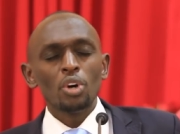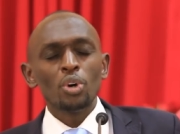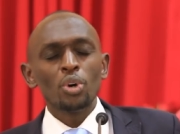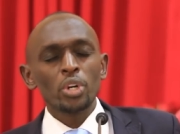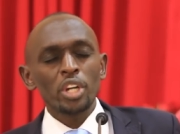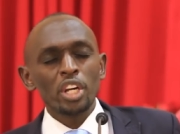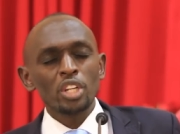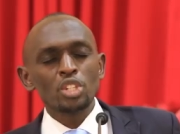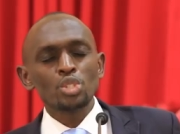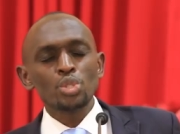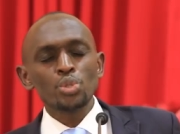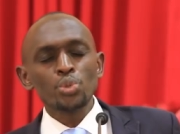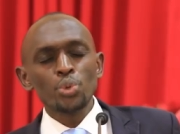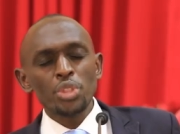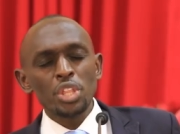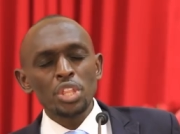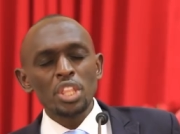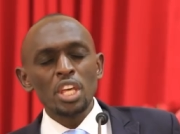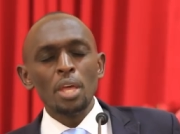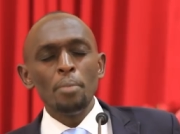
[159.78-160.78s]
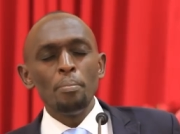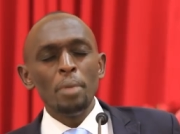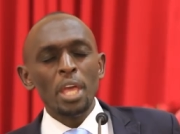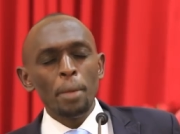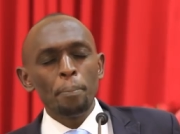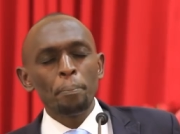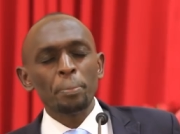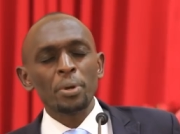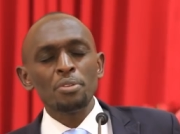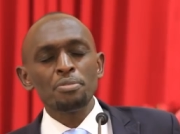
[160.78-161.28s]
or a truth they
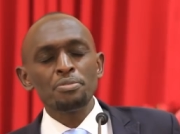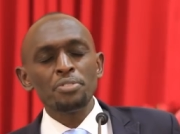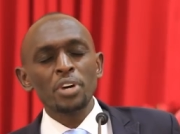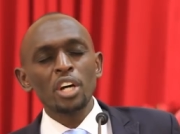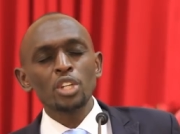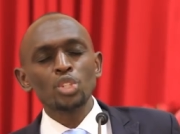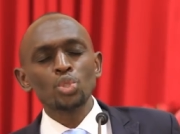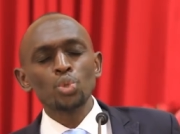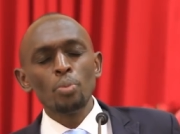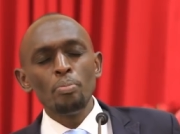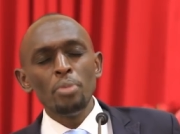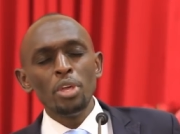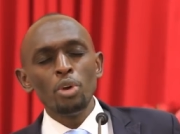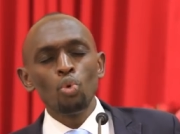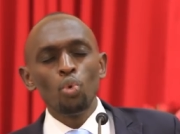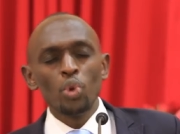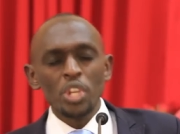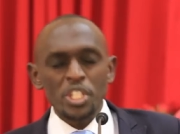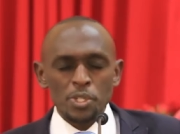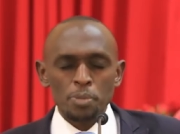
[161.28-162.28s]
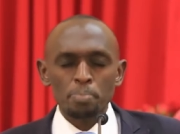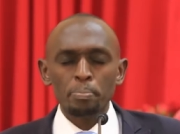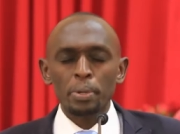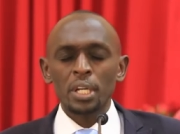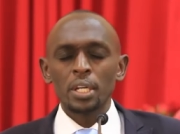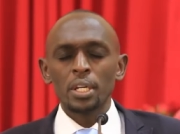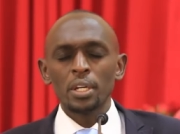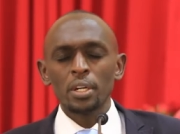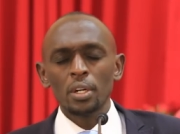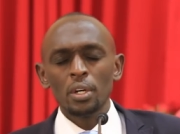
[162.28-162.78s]
may prefer to be
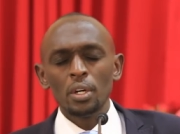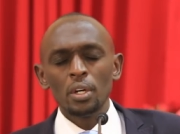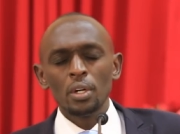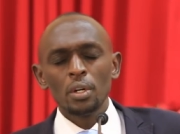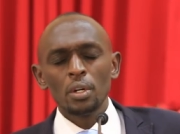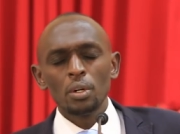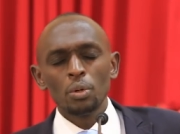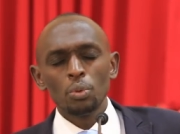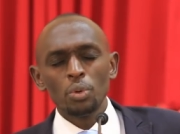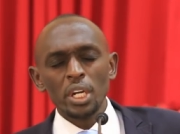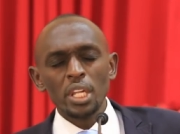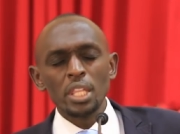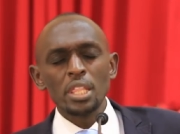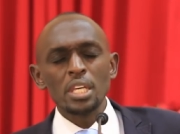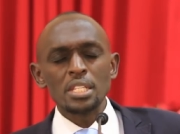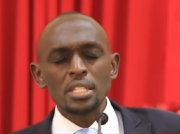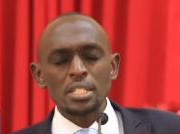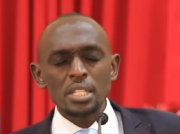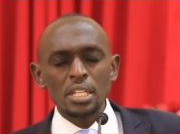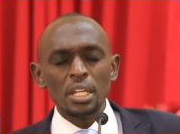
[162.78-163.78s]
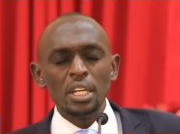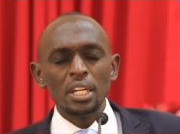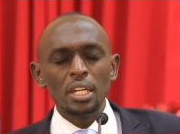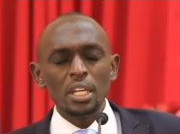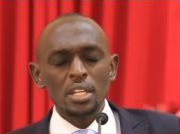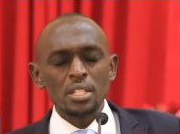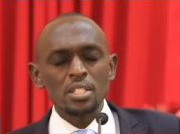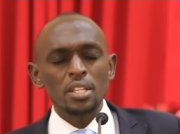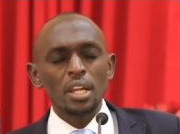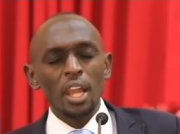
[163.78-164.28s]
whispered when the sin
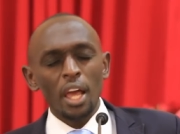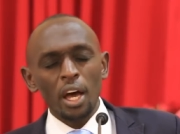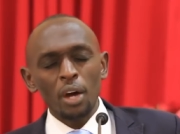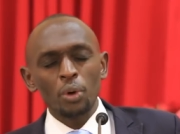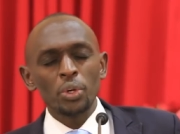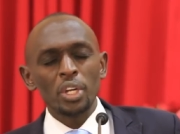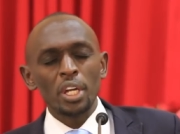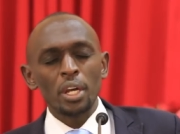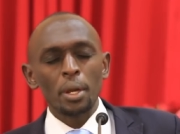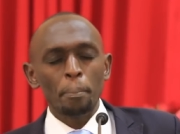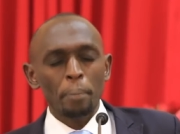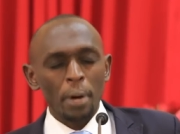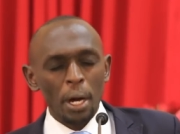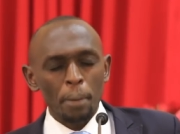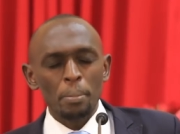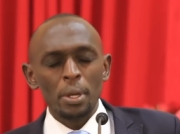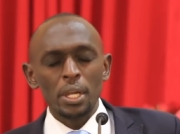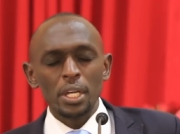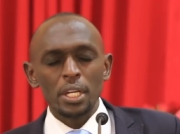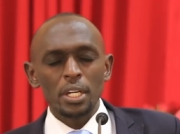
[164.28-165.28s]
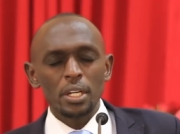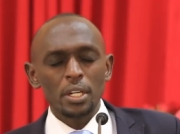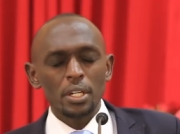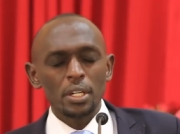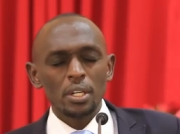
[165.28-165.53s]
is loud and public.